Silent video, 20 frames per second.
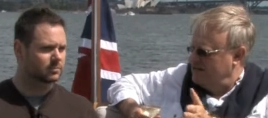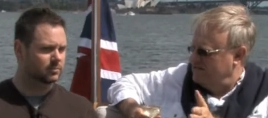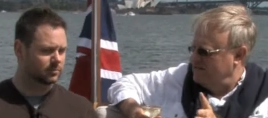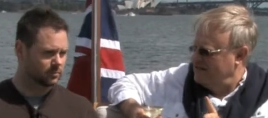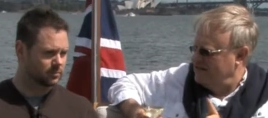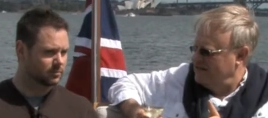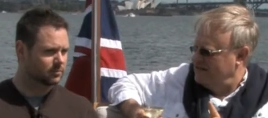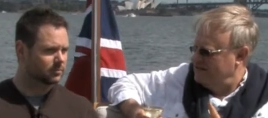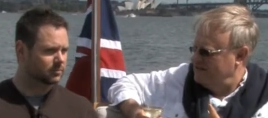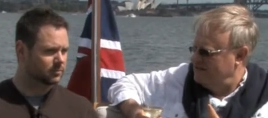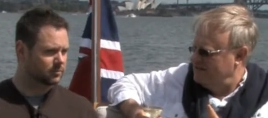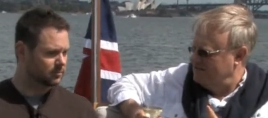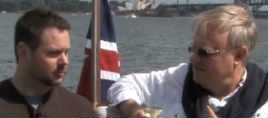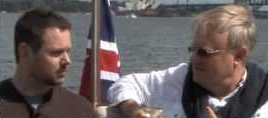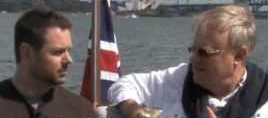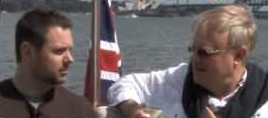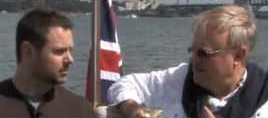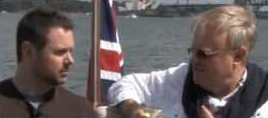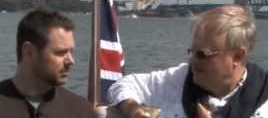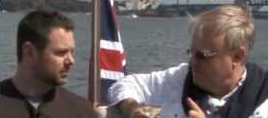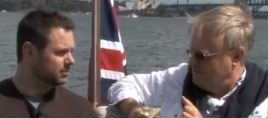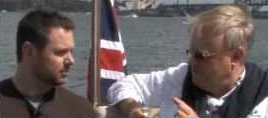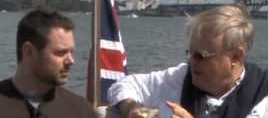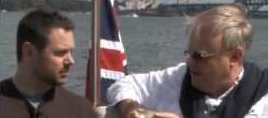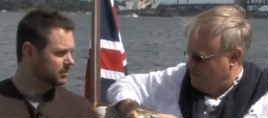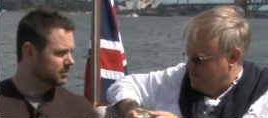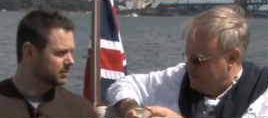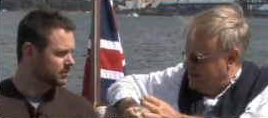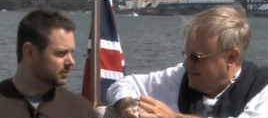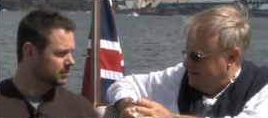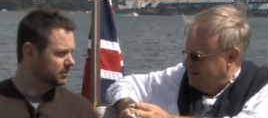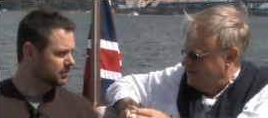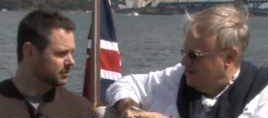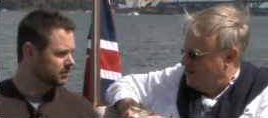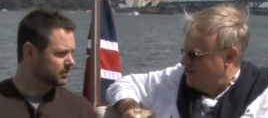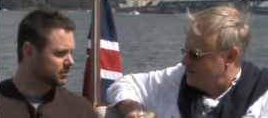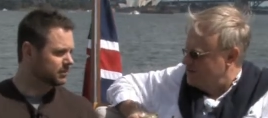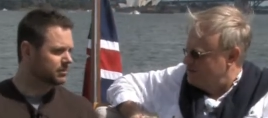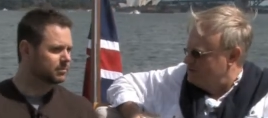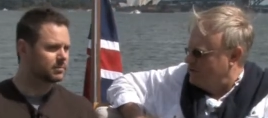Speaker 1: of things. Uh, I mean that in the
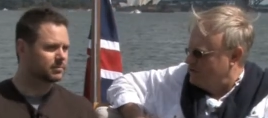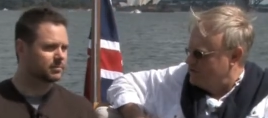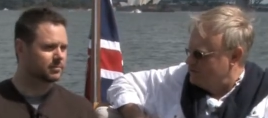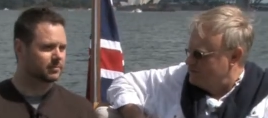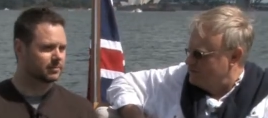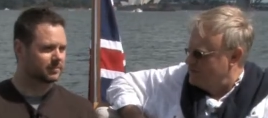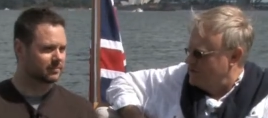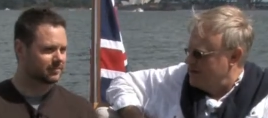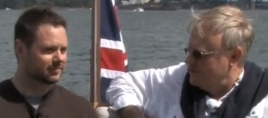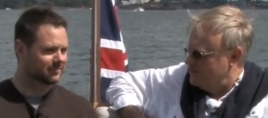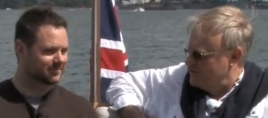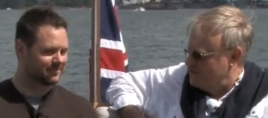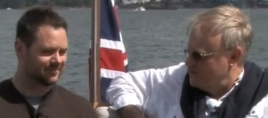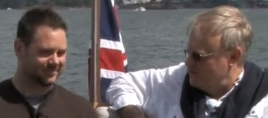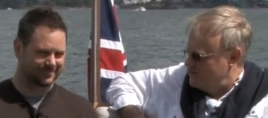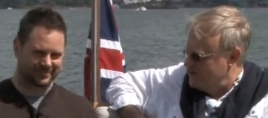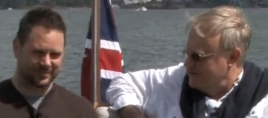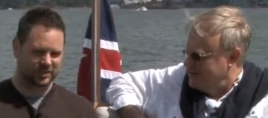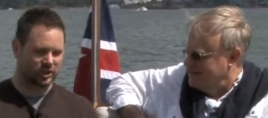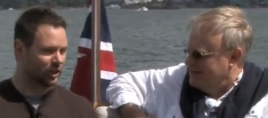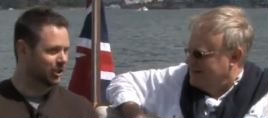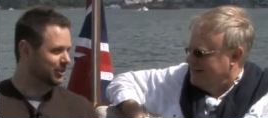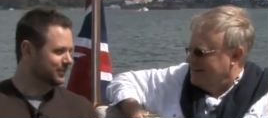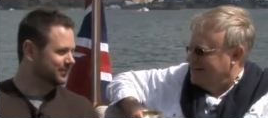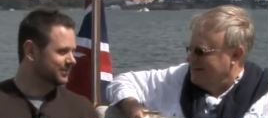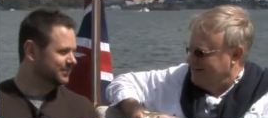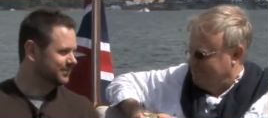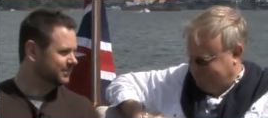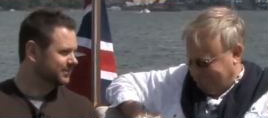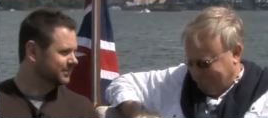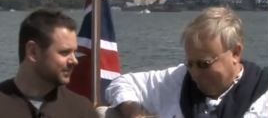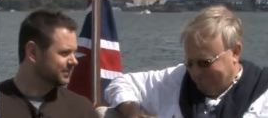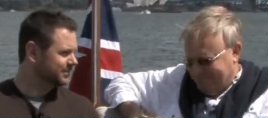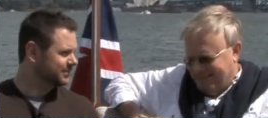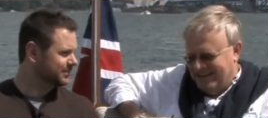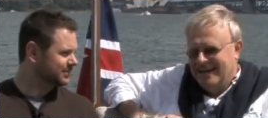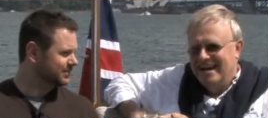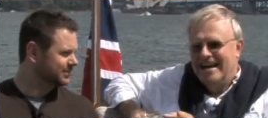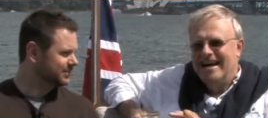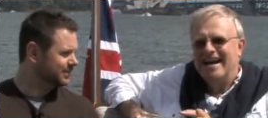nicest possible way, of course. Sure.
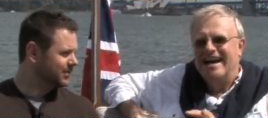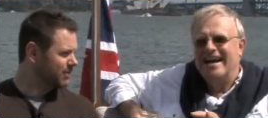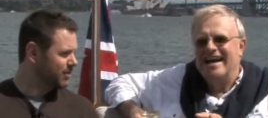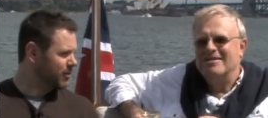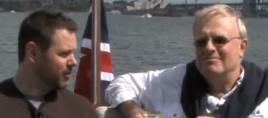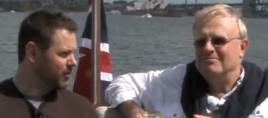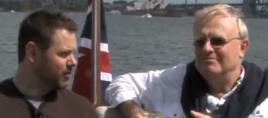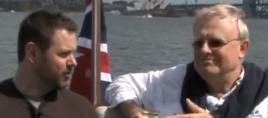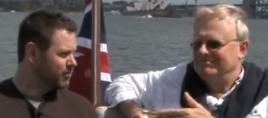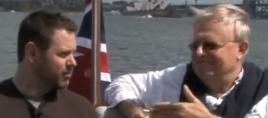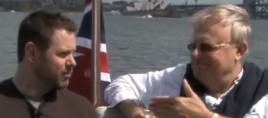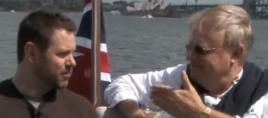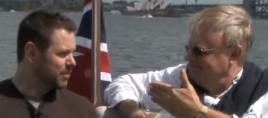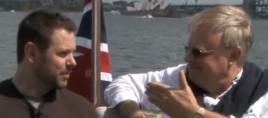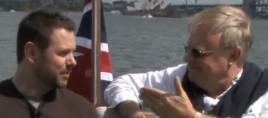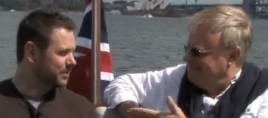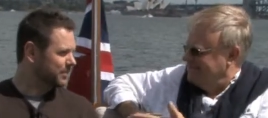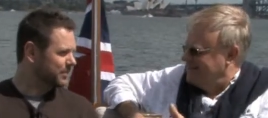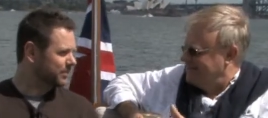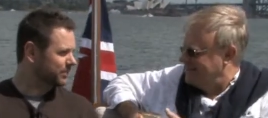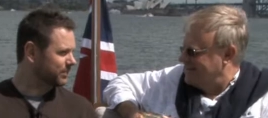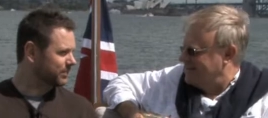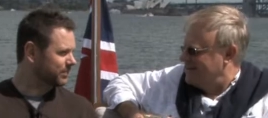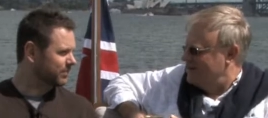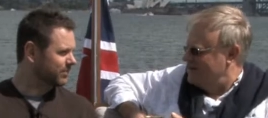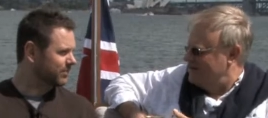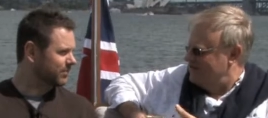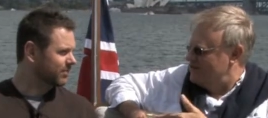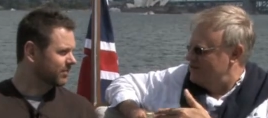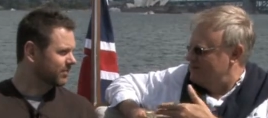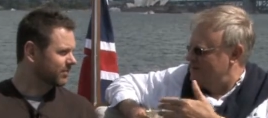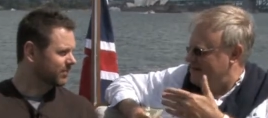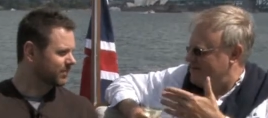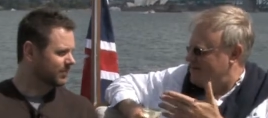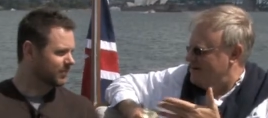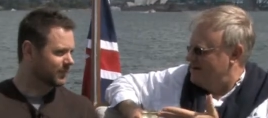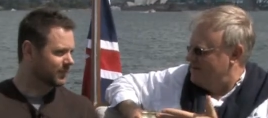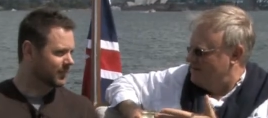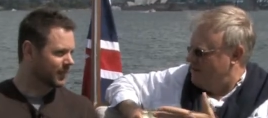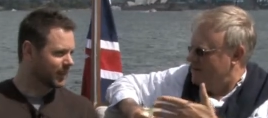Um, can you give us the
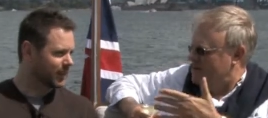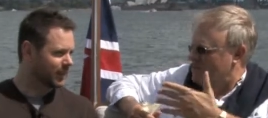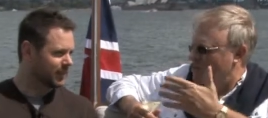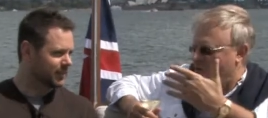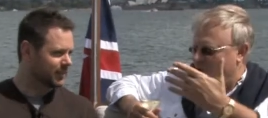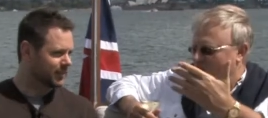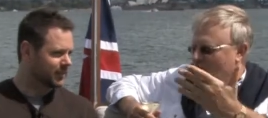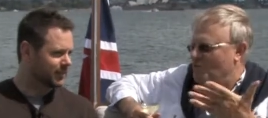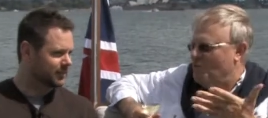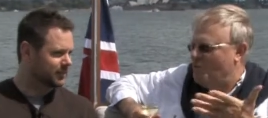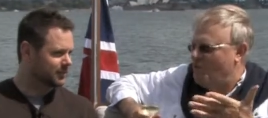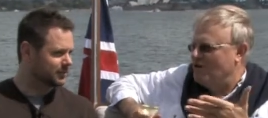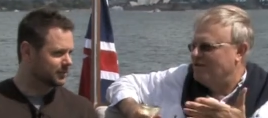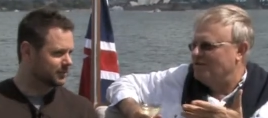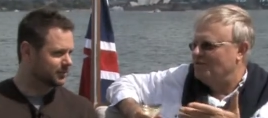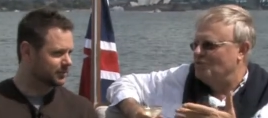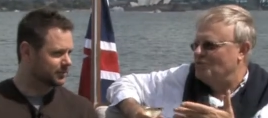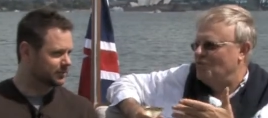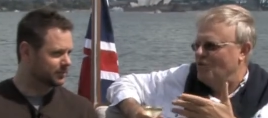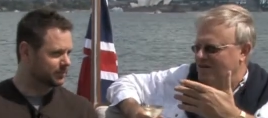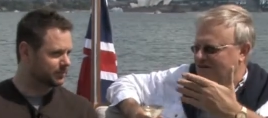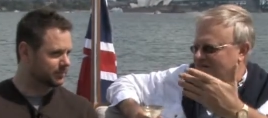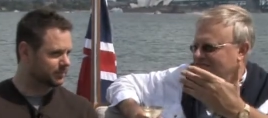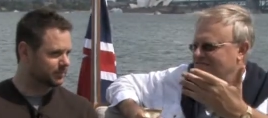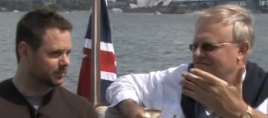background? I mean, what what